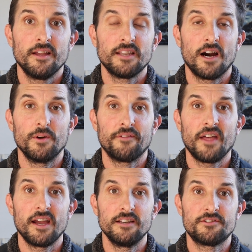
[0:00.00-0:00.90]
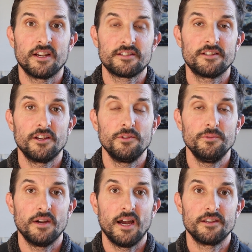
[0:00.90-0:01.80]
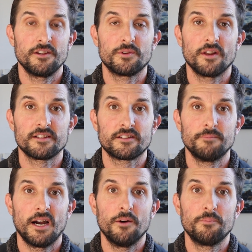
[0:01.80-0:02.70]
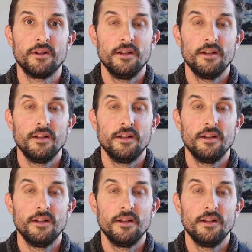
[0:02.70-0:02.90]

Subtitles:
Now, if that interests you and you would like some help,